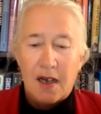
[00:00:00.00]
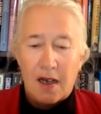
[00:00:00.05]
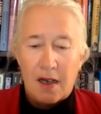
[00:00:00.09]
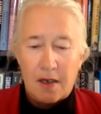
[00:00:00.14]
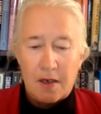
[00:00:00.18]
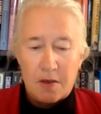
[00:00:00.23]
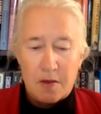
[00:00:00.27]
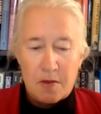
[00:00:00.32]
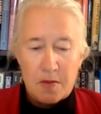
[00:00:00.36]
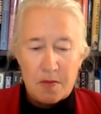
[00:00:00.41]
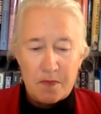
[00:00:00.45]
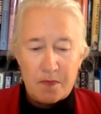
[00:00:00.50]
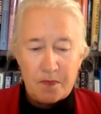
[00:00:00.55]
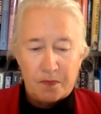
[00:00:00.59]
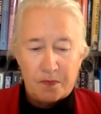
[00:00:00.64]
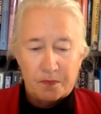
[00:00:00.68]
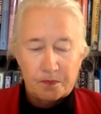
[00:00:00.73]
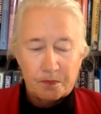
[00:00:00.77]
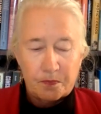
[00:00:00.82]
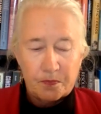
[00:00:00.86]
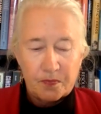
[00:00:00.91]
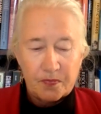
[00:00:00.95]
Um,
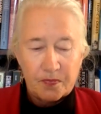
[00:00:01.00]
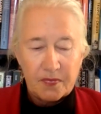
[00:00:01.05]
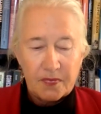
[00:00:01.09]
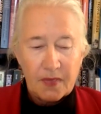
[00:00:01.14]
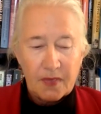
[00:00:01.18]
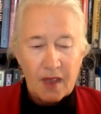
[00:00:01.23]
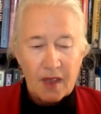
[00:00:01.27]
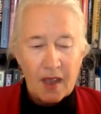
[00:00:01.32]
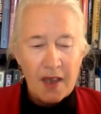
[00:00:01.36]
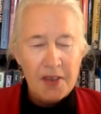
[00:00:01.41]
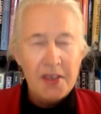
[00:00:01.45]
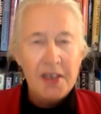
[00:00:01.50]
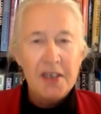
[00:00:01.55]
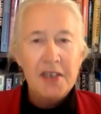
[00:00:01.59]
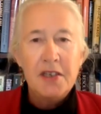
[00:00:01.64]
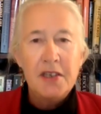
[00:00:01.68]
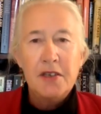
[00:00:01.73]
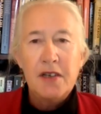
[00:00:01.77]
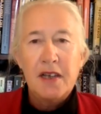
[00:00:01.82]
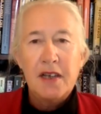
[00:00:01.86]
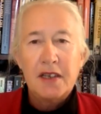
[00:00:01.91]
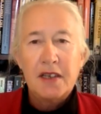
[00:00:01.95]
I think
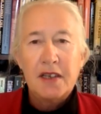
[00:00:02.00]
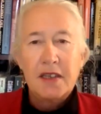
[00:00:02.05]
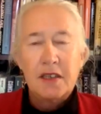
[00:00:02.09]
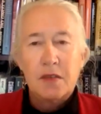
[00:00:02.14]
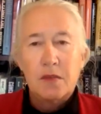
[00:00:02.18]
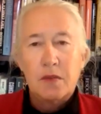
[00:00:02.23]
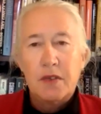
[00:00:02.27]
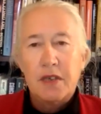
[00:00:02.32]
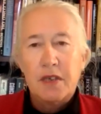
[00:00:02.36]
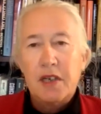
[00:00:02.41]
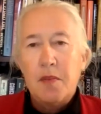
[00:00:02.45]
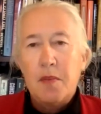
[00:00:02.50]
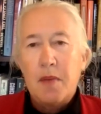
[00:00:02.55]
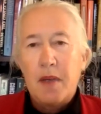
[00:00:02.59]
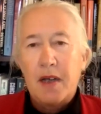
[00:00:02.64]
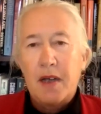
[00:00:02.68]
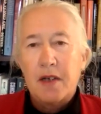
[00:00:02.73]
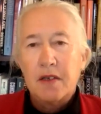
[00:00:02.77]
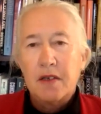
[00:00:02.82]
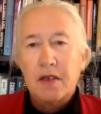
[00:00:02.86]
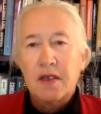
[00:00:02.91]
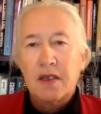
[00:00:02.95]
you're not going to read
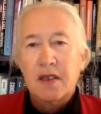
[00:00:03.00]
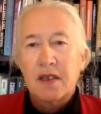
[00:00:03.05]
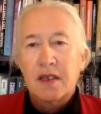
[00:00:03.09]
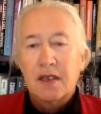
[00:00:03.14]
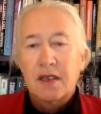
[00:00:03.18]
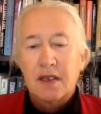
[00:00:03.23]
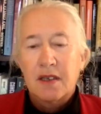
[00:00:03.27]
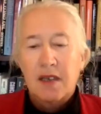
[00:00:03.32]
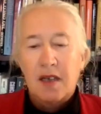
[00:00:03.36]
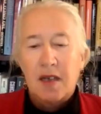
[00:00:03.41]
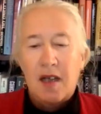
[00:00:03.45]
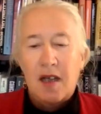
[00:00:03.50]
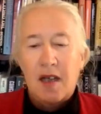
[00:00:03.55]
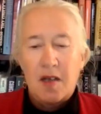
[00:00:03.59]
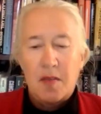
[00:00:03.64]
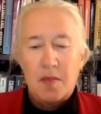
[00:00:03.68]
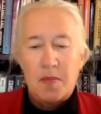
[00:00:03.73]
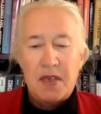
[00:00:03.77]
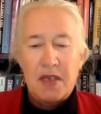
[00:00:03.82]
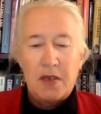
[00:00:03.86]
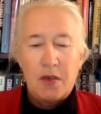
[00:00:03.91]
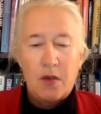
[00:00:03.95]
about uh,
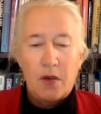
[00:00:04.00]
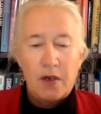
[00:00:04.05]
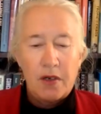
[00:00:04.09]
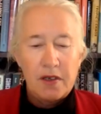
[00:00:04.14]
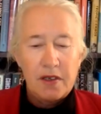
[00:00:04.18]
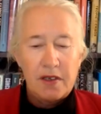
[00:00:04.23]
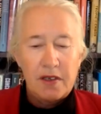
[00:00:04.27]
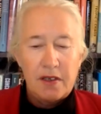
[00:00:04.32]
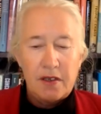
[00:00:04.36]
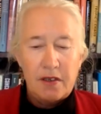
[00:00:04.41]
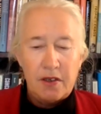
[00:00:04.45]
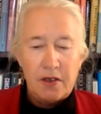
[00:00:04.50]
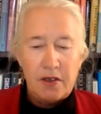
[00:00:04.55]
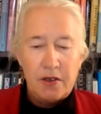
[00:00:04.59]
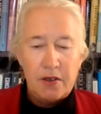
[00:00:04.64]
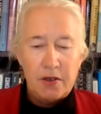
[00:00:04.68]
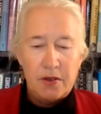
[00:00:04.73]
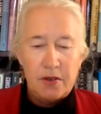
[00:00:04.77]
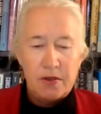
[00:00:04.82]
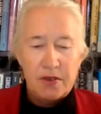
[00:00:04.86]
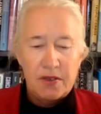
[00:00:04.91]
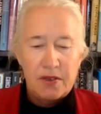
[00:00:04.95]
peak oil in the
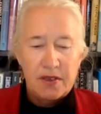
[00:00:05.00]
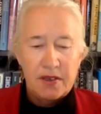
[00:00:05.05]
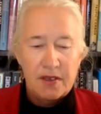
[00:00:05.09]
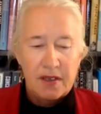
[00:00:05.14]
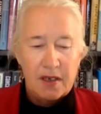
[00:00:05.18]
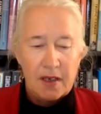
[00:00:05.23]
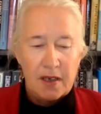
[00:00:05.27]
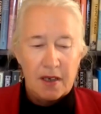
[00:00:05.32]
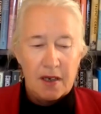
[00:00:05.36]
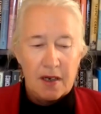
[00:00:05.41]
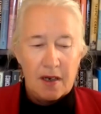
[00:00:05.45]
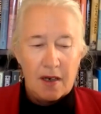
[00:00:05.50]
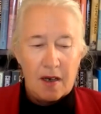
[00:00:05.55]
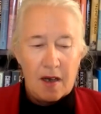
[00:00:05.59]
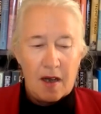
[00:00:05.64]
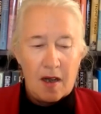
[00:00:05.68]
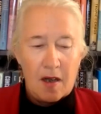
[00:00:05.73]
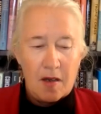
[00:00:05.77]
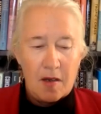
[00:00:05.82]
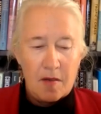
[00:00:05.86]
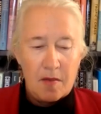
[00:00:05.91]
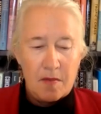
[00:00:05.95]
news
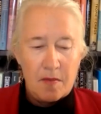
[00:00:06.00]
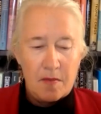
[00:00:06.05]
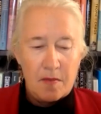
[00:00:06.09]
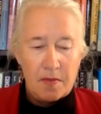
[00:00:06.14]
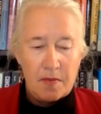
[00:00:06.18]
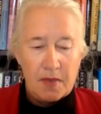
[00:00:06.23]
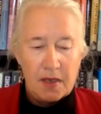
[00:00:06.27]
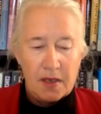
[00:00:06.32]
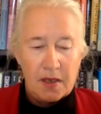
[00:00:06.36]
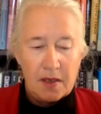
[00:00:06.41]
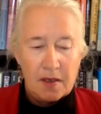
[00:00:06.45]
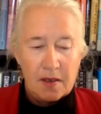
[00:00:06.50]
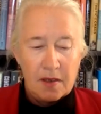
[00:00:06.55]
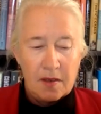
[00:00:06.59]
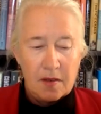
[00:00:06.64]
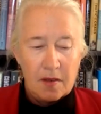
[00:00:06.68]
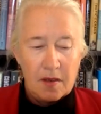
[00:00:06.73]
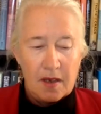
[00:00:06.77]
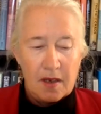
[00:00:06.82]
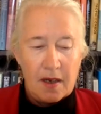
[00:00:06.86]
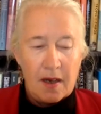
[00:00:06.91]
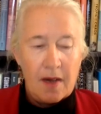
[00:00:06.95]
um,
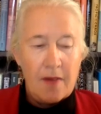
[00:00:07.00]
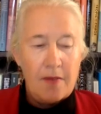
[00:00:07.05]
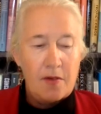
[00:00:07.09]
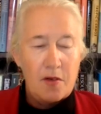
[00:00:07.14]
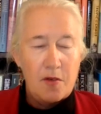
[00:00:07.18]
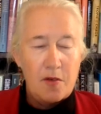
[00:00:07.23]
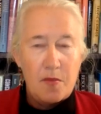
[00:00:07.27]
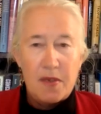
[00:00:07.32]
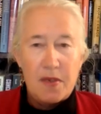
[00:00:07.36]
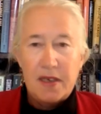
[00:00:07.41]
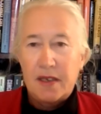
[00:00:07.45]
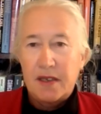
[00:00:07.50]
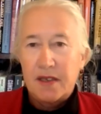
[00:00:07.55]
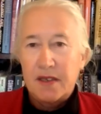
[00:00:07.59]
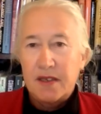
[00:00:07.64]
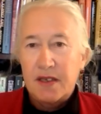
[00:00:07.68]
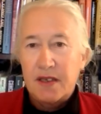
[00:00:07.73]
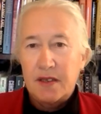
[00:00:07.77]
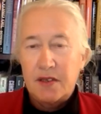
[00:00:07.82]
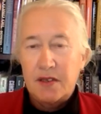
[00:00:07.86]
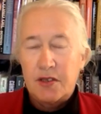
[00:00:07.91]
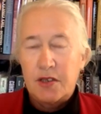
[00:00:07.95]
ever, because
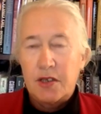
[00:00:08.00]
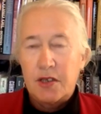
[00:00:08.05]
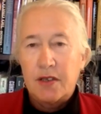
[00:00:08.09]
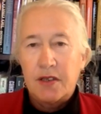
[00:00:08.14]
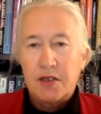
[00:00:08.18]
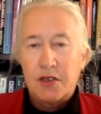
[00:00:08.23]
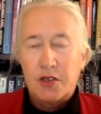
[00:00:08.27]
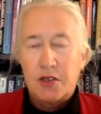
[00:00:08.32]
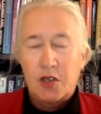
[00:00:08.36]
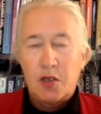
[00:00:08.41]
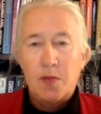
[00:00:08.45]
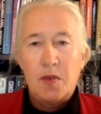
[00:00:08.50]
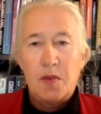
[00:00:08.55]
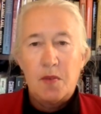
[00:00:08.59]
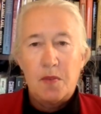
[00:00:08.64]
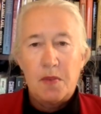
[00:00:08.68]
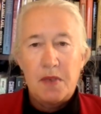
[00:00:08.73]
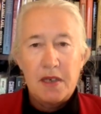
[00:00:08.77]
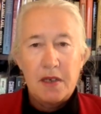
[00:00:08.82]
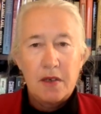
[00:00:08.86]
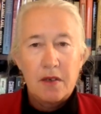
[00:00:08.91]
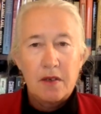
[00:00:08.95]
the, the German
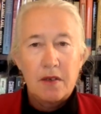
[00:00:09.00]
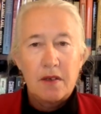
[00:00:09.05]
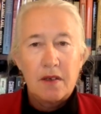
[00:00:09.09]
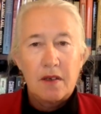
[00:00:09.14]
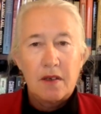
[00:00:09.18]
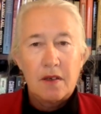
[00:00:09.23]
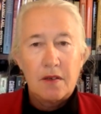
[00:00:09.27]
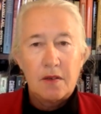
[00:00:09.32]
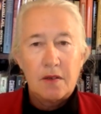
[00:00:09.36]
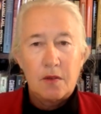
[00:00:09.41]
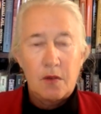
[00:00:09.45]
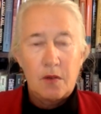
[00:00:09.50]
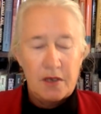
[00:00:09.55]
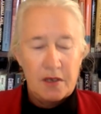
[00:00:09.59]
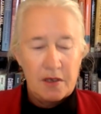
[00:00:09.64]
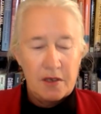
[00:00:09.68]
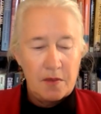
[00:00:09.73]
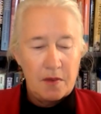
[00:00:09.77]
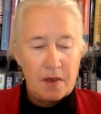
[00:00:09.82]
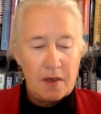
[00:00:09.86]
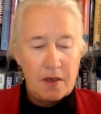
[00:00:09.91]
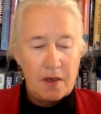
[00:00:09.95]
peak
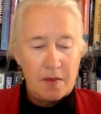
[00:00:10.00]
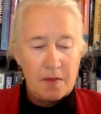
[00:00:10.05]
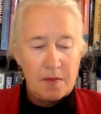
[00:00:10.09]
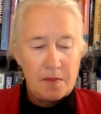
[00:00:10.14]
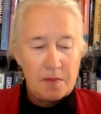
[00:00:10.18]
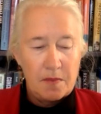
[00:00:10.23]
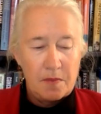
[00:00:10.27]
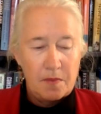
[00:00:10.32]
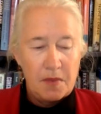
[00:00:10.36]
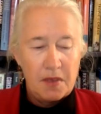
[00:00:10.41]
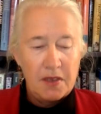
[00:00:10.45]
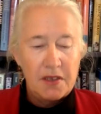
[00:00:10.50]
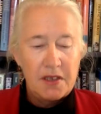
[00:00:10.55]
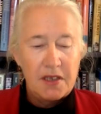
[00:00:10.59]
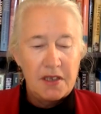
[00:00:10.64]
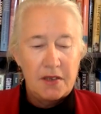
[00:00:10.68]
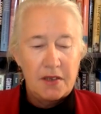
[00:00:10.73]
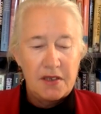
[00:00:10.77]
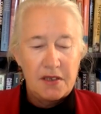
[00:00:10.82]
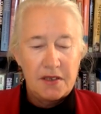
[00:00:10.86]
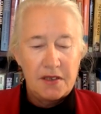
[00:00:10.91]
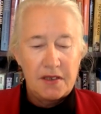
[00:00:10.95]
oil um,
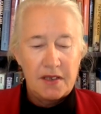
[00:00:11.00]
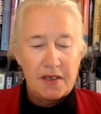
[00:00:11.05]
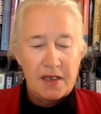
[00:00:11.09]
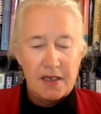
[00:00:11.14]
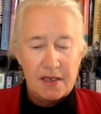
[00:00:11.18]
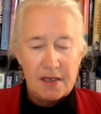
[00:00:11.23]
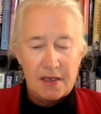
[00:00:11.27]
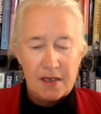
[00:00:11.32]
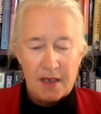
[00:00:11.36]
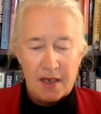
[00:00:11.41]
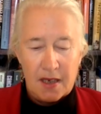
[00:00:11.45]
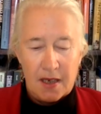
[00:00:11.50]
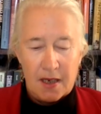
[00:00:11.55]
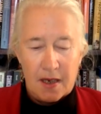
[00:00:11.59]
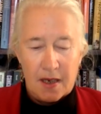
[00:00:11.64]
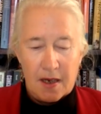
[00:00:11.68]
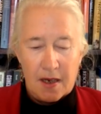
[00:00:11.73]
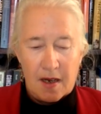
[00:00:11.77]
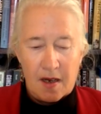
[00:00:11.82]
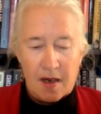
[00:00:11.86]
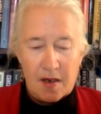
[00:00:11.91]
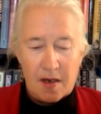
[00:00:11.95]
military study
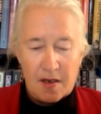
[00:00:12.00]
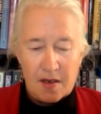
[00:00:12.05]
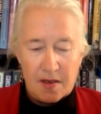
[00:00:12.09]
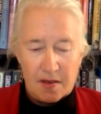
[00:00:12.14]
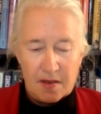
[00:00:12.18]
uh,